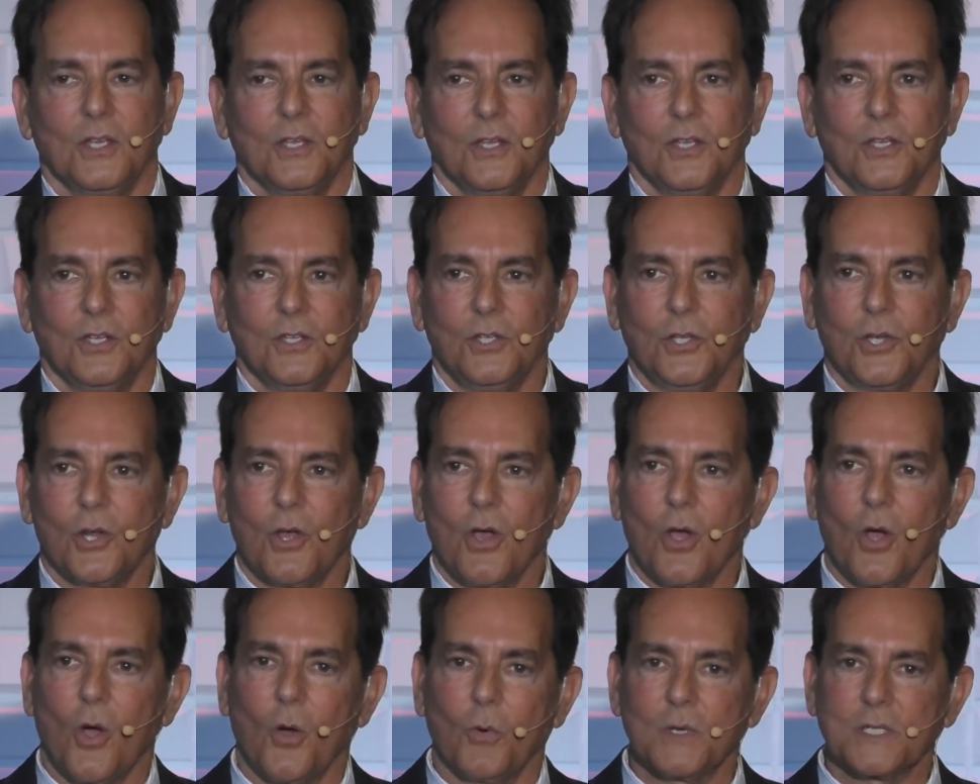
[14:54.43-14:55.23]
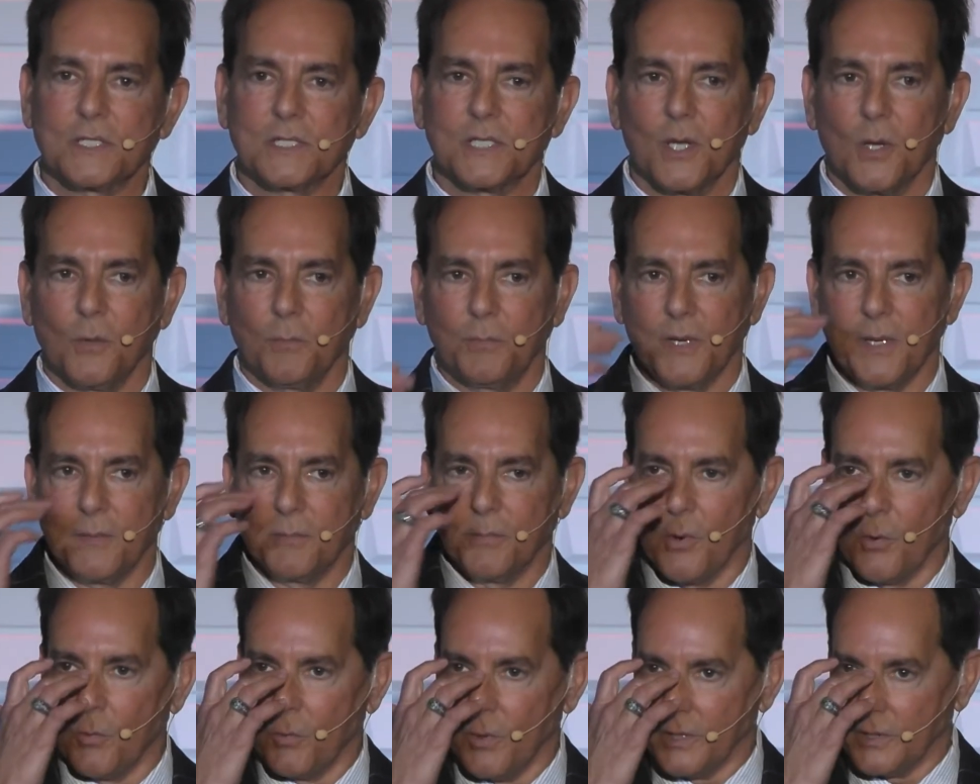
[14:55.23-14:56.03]
You know, I always tell
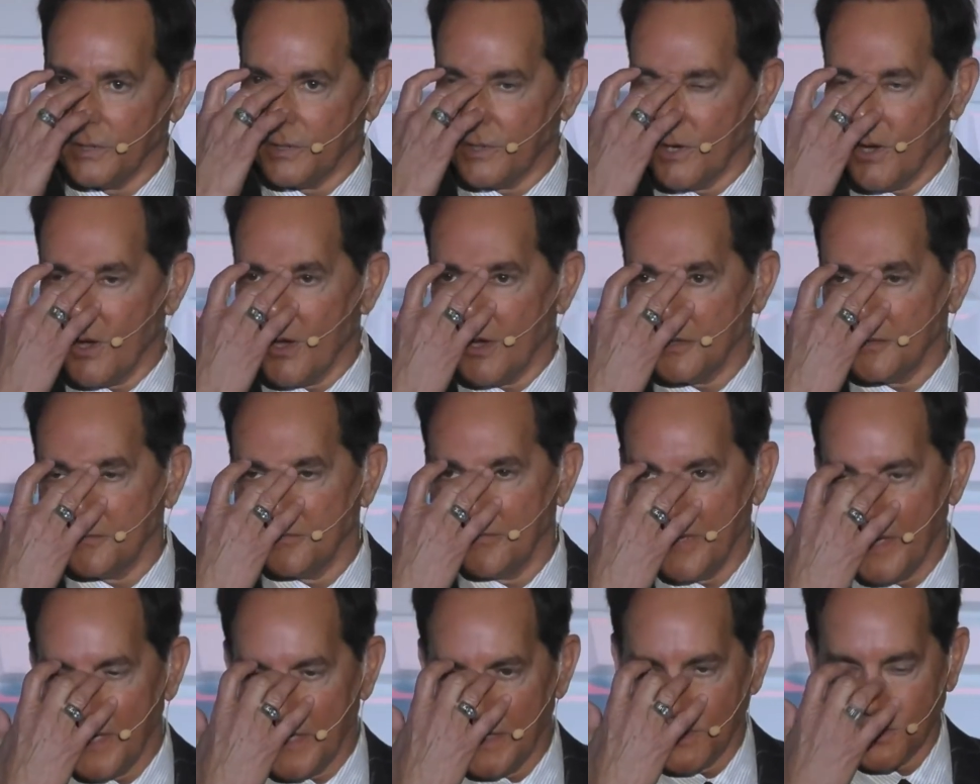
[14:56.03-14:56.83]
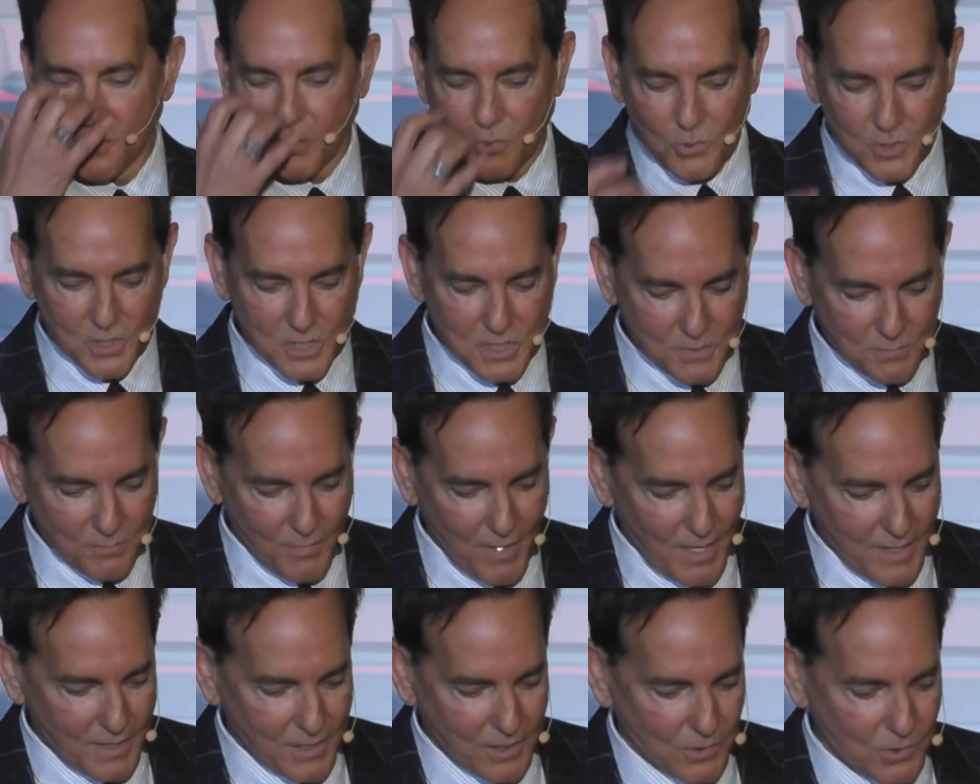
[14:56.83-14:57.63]
people when God made Chris
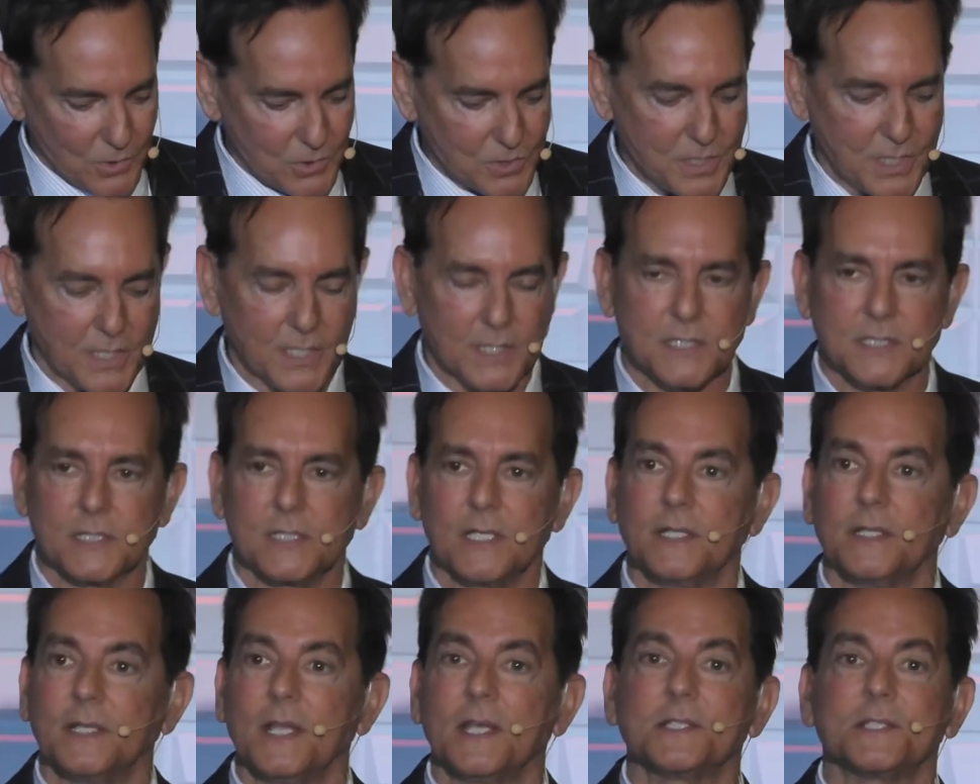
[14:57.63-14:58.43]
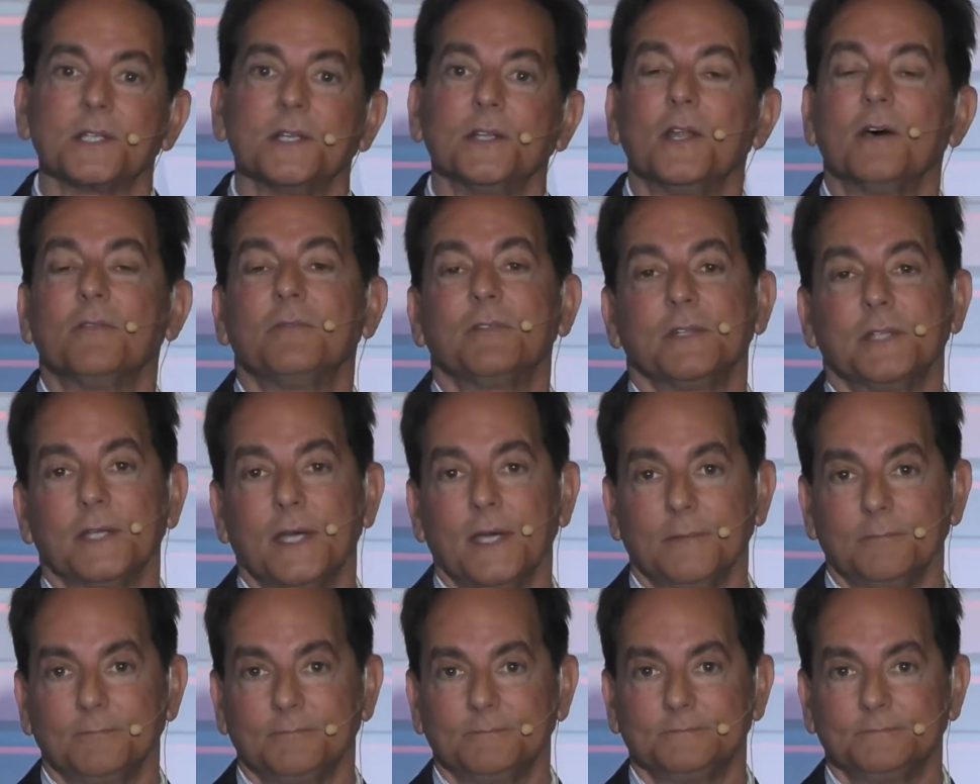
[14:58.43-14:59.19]
Michaels, it said, that's enough of that.